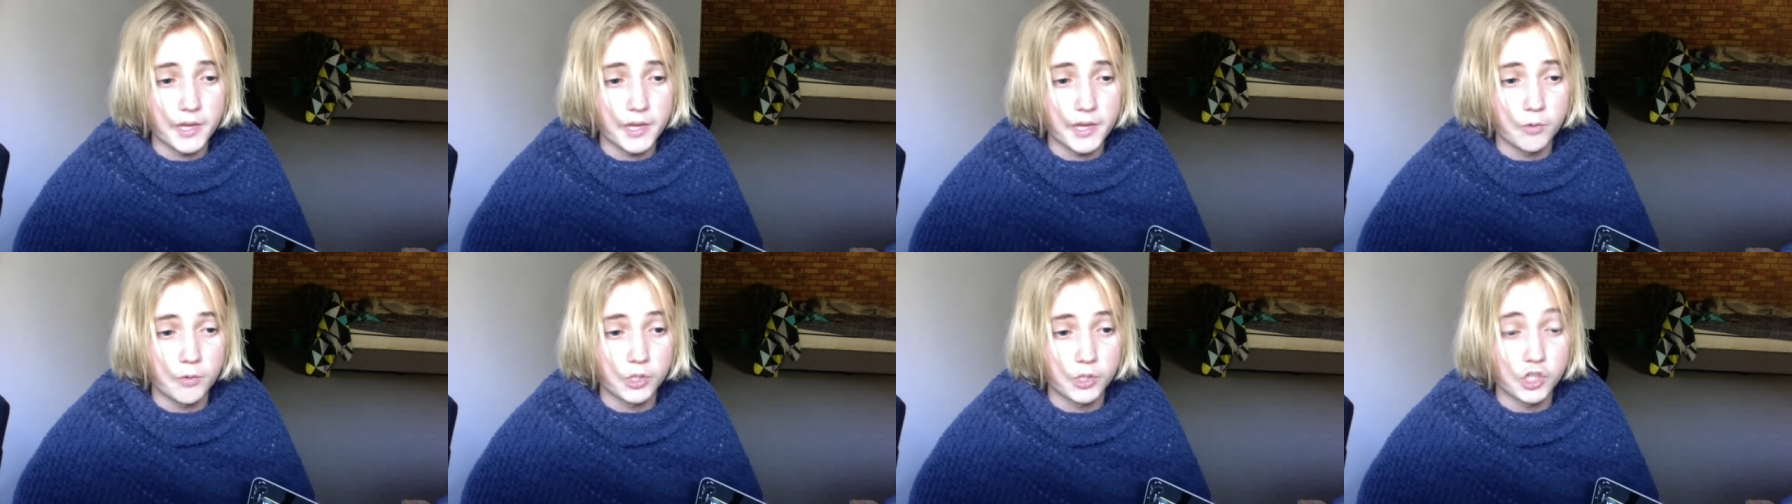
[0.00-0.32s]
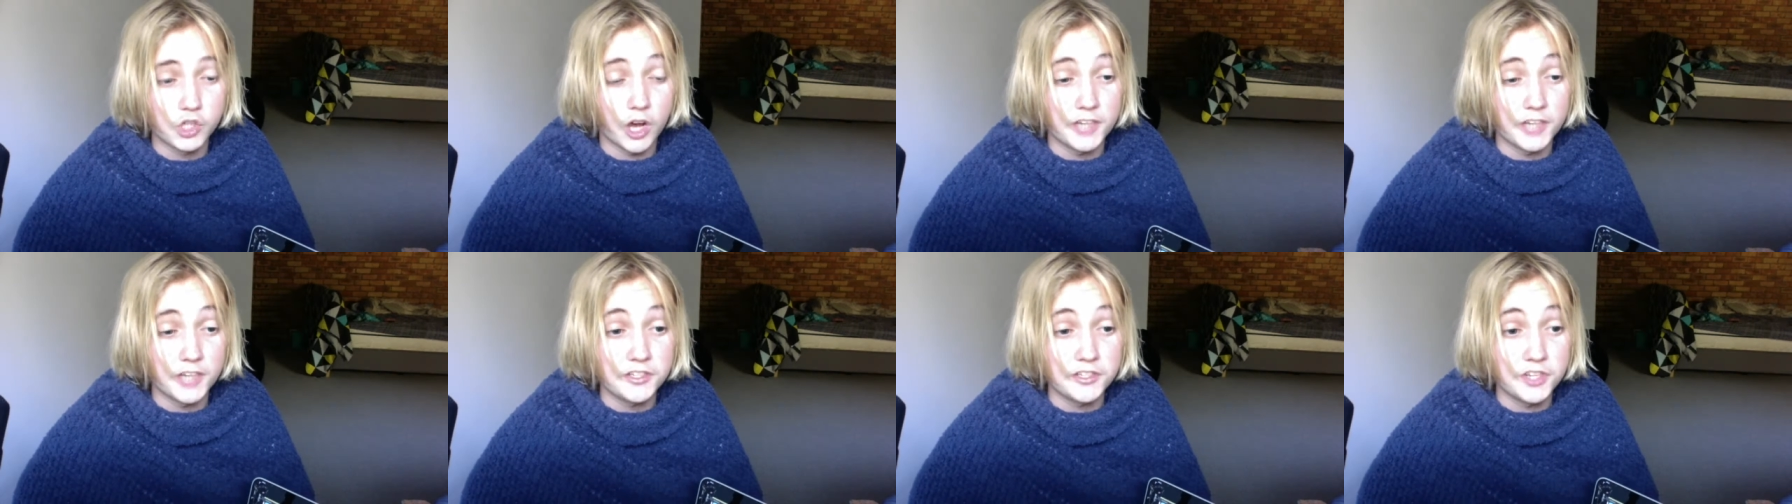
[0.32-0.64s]
which
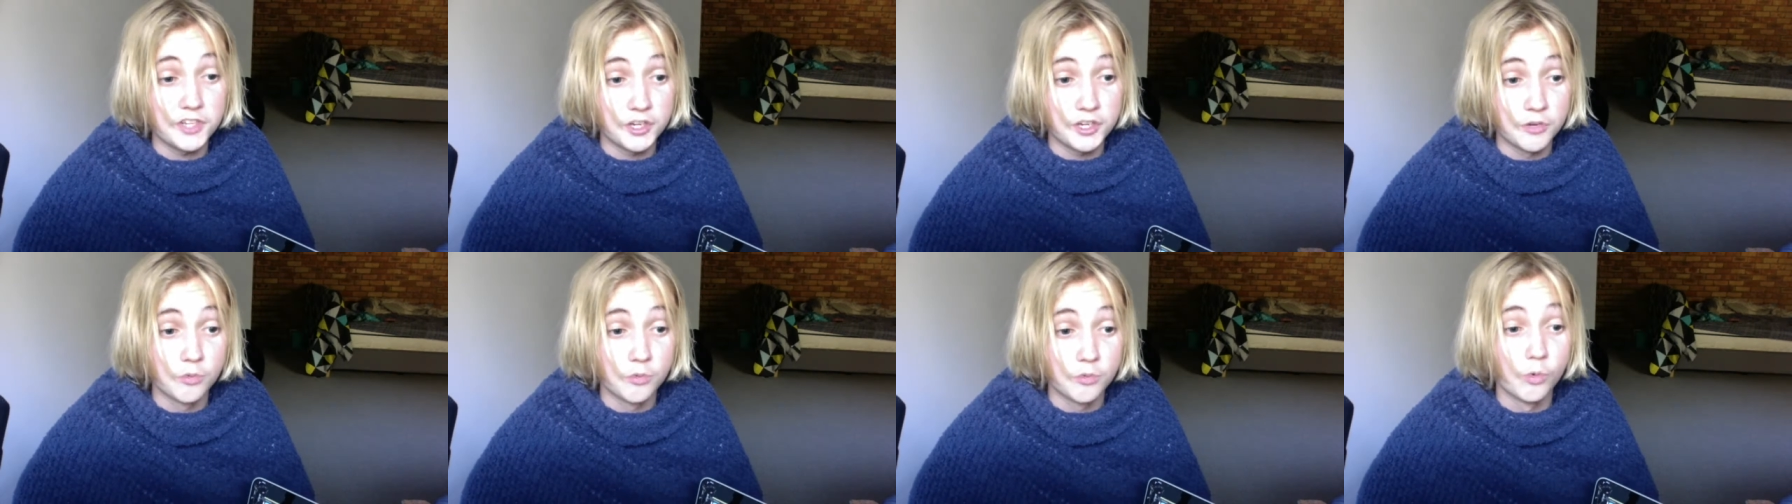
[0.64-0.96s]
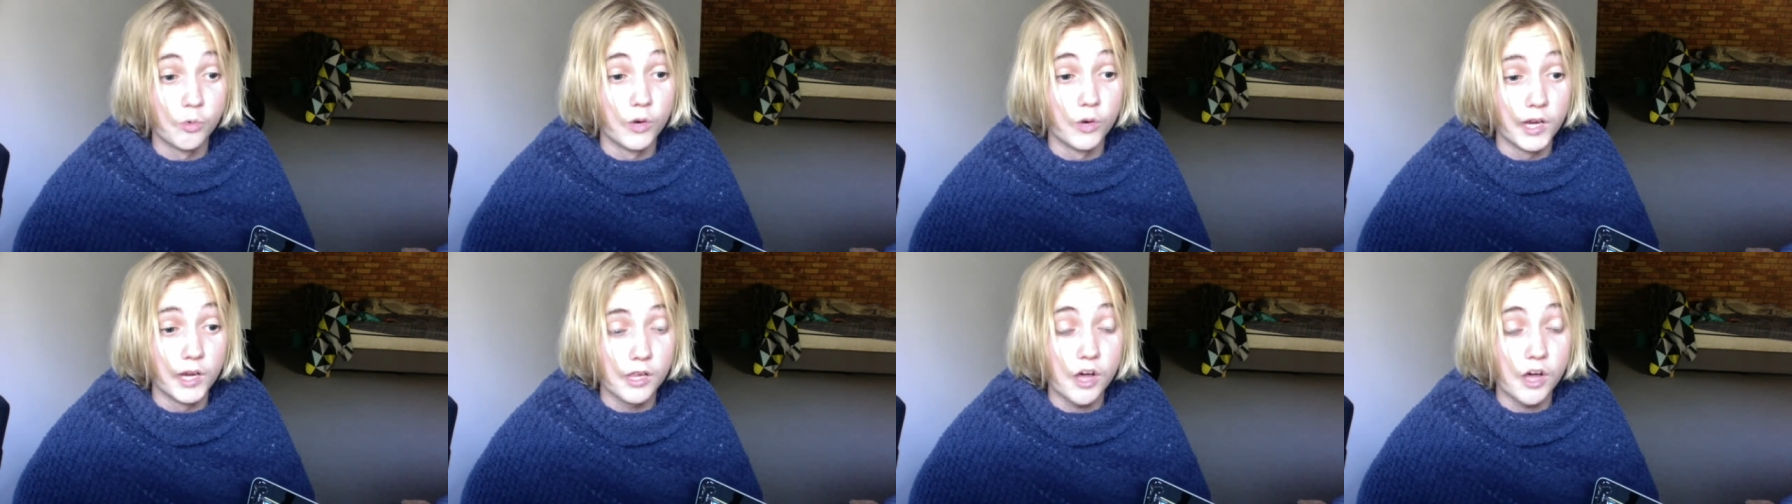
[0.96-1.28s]
I didn't
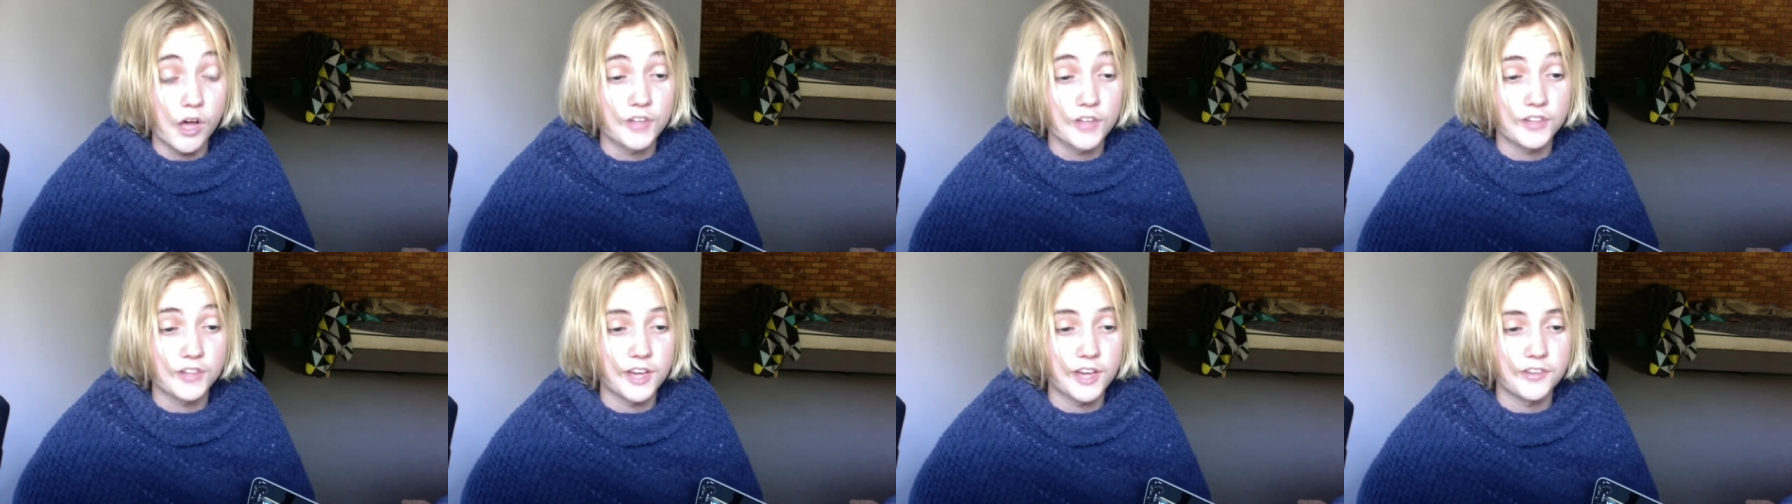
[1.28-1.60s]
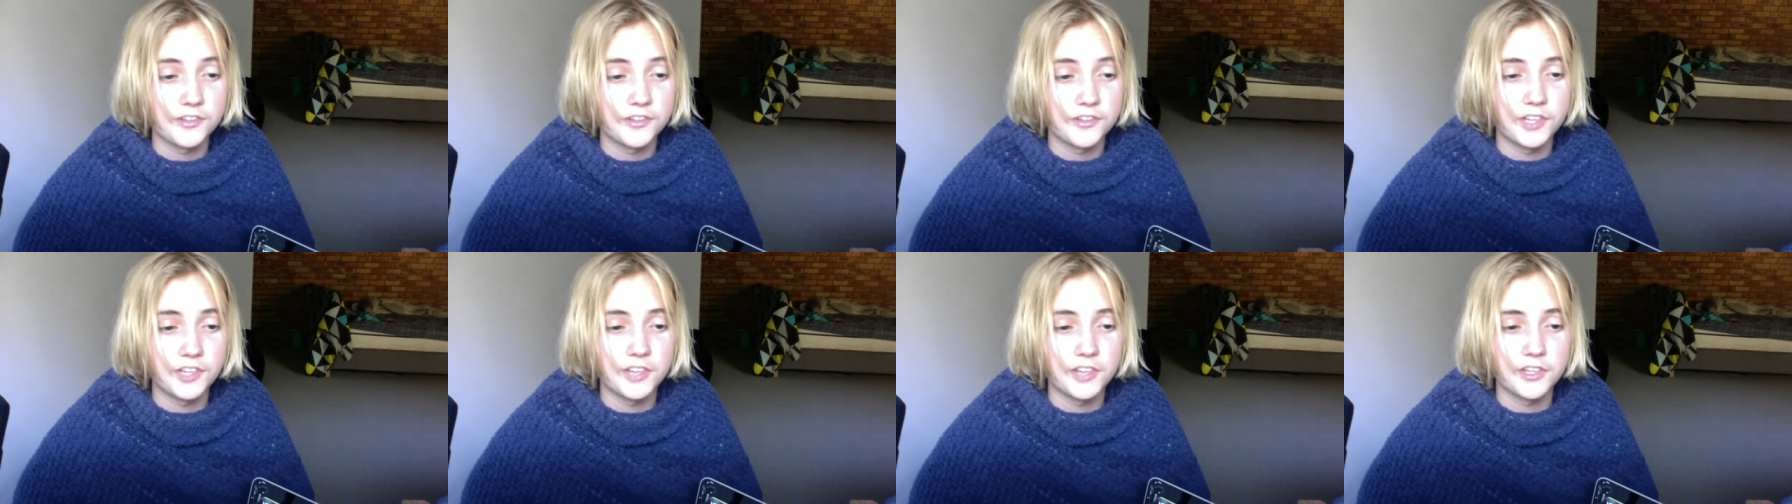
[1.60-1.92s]
realize I'd
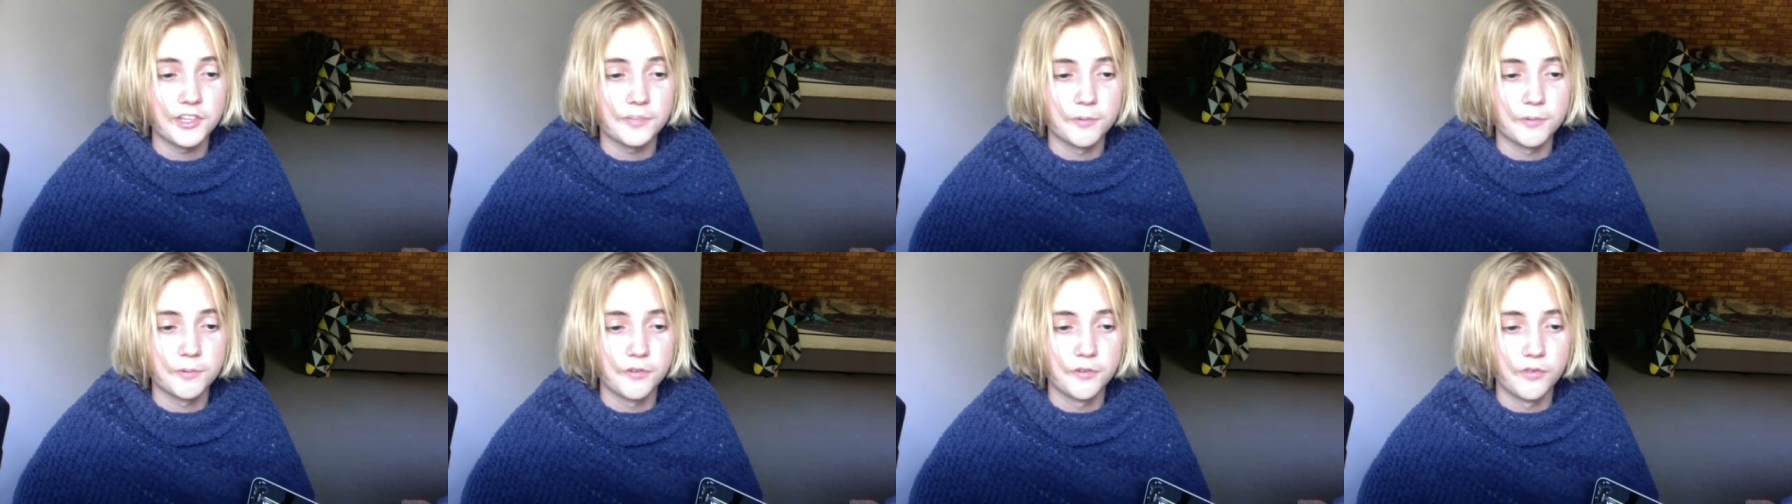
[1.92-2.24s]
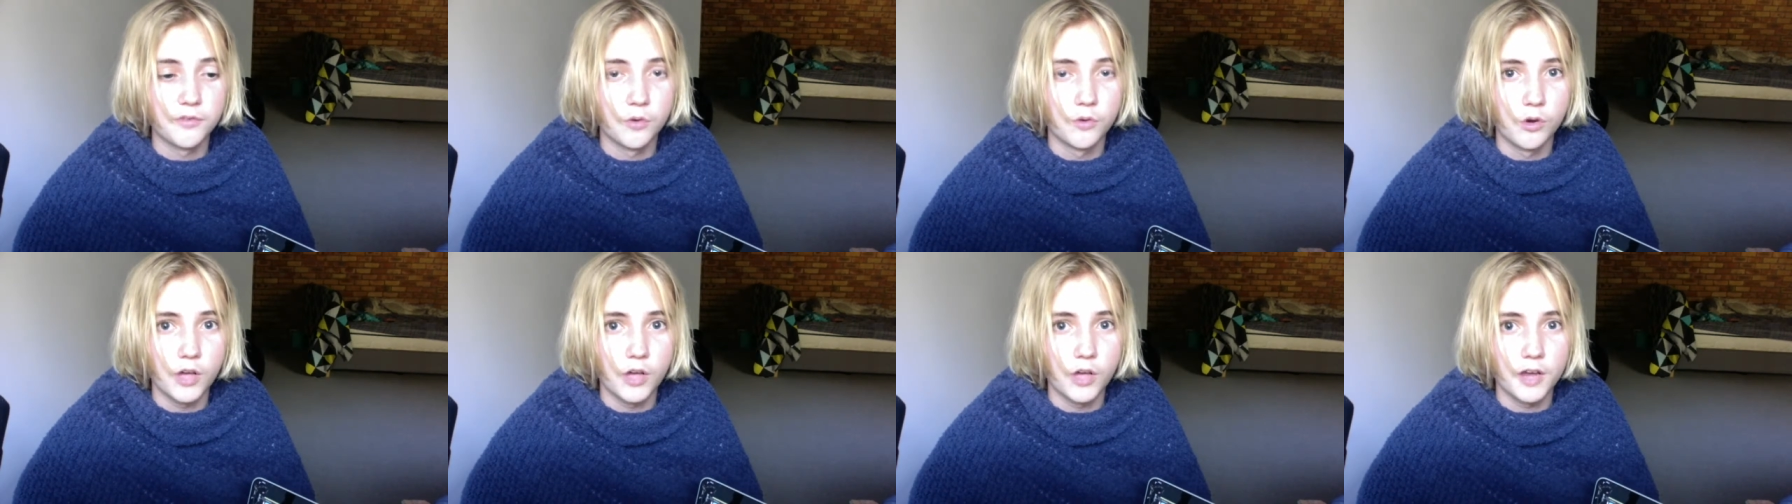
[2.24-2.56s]
seen this
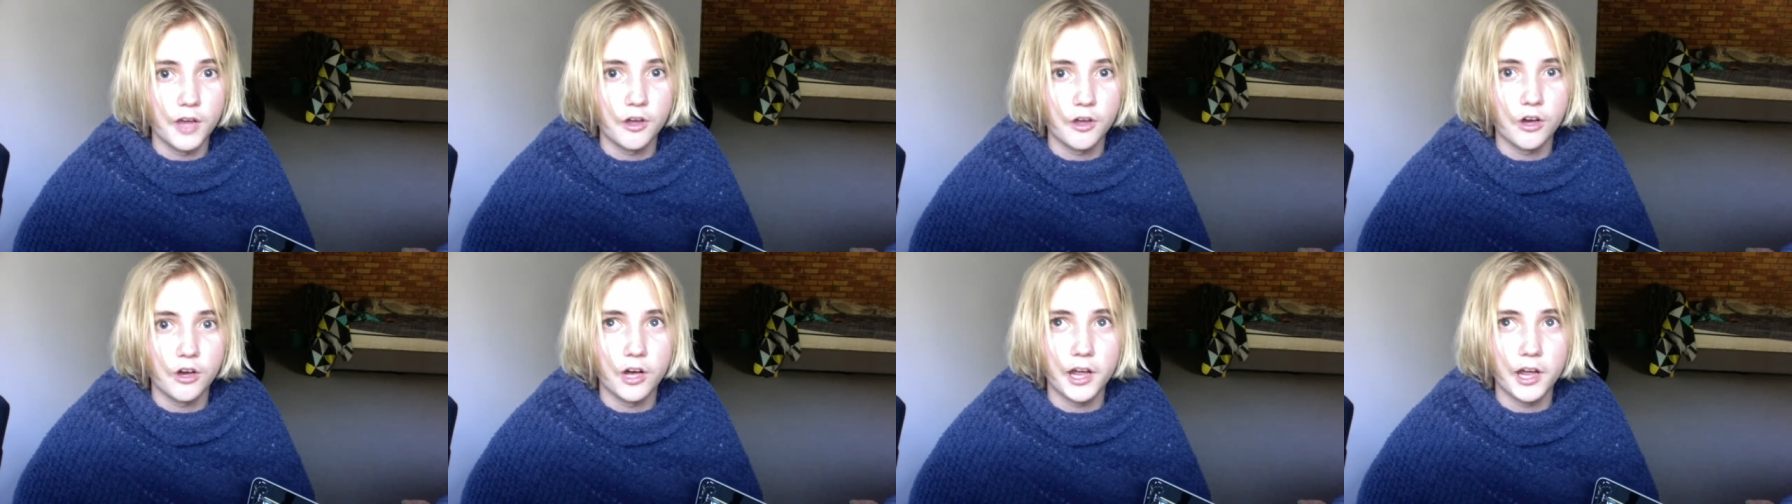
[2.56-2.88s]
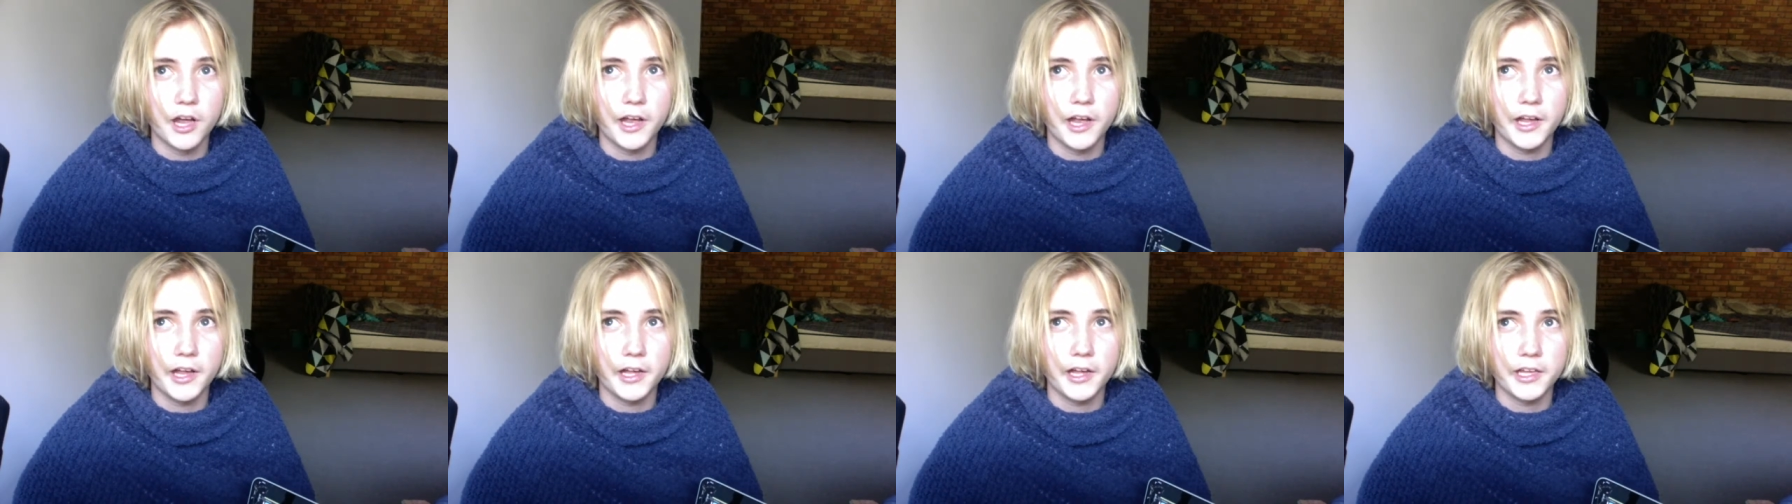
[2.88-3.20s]
before, and
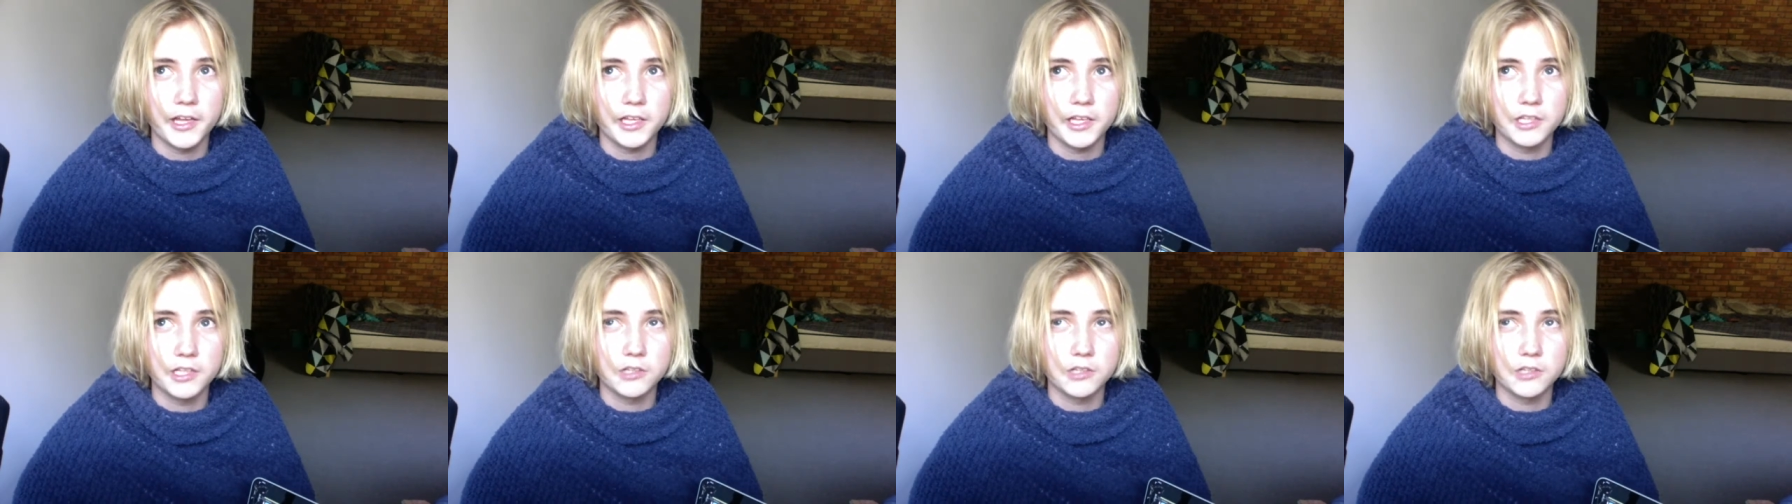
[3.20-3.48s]
I